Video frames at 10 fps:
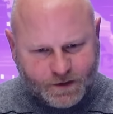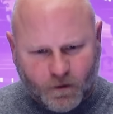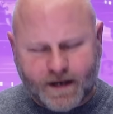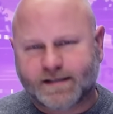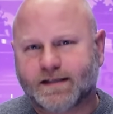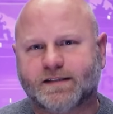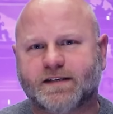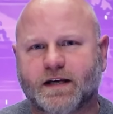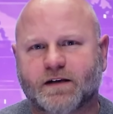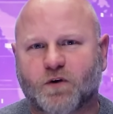
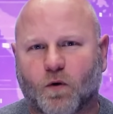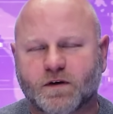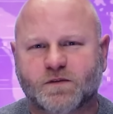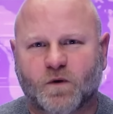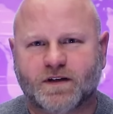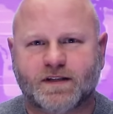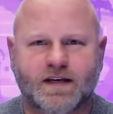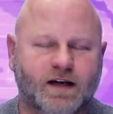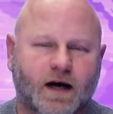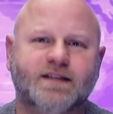2016, of course, was
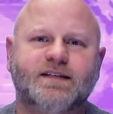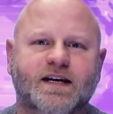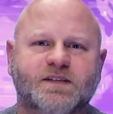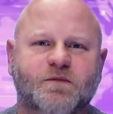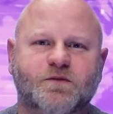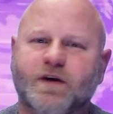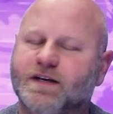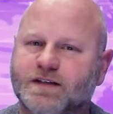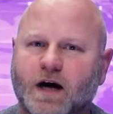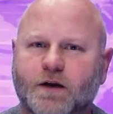the contest
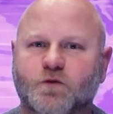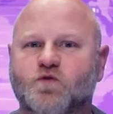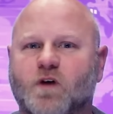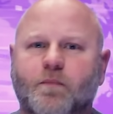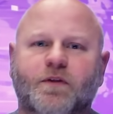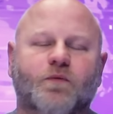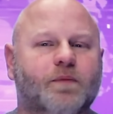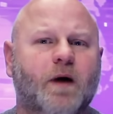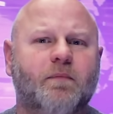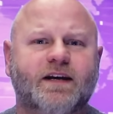between Donald Trump on the
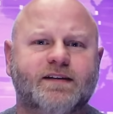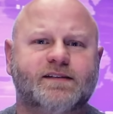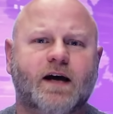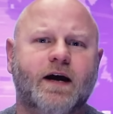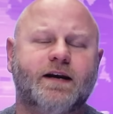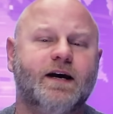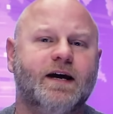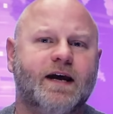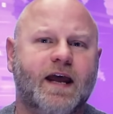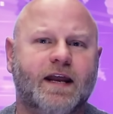Republican side
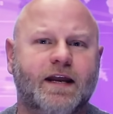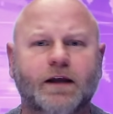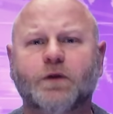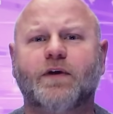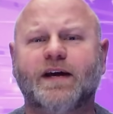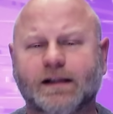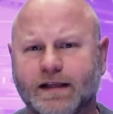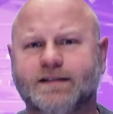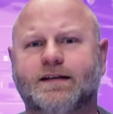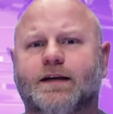and Hillary
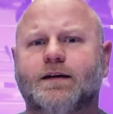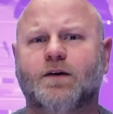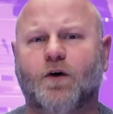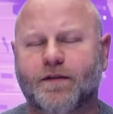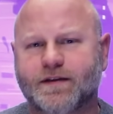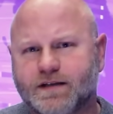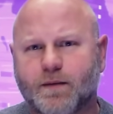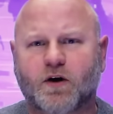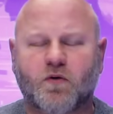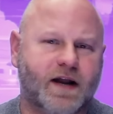Clinton on the
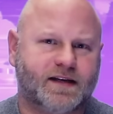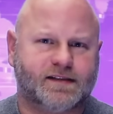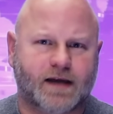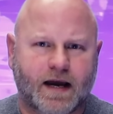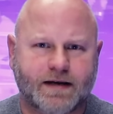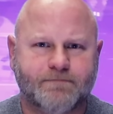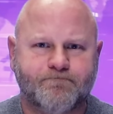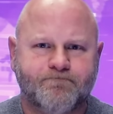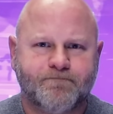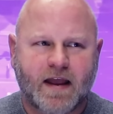Democratic side.
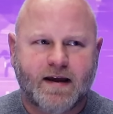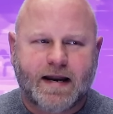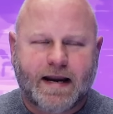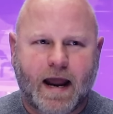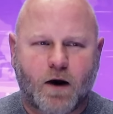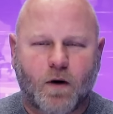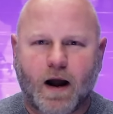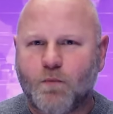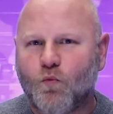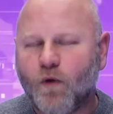Now,
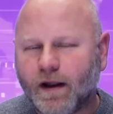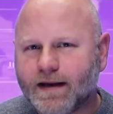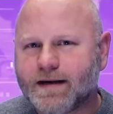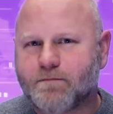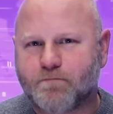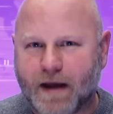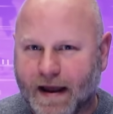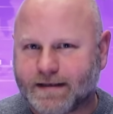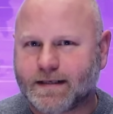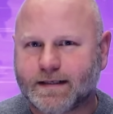I'm willing to
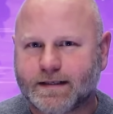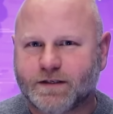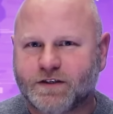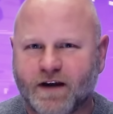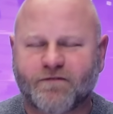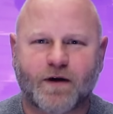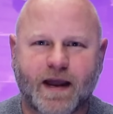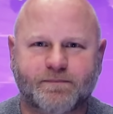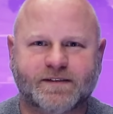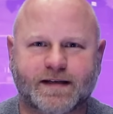bet
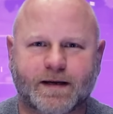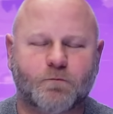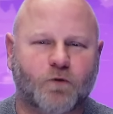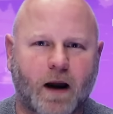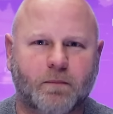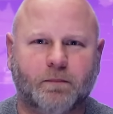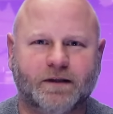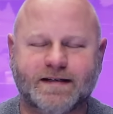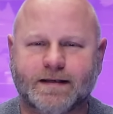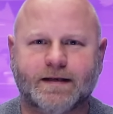Jeffrey Epstein
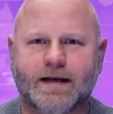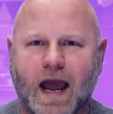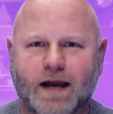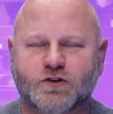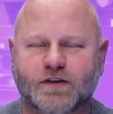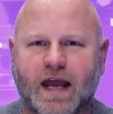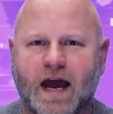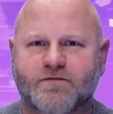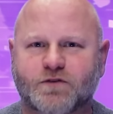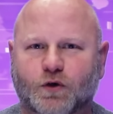probably didn't actually
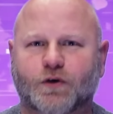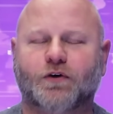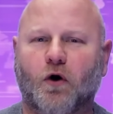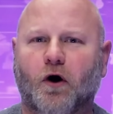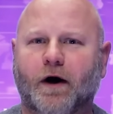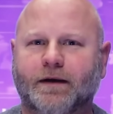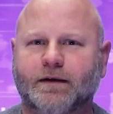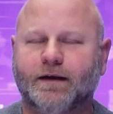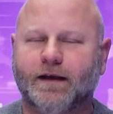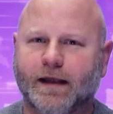have dirt
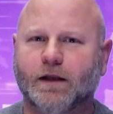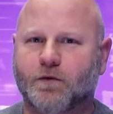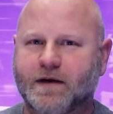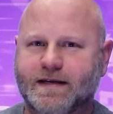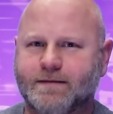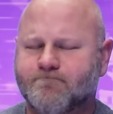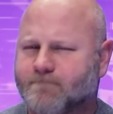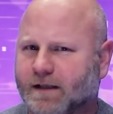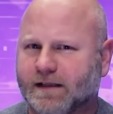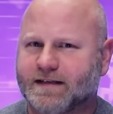on Hillary
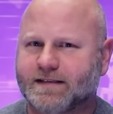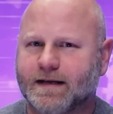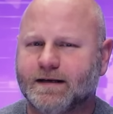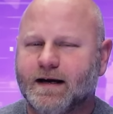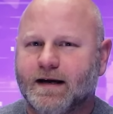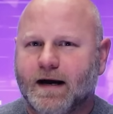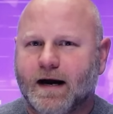Clinton.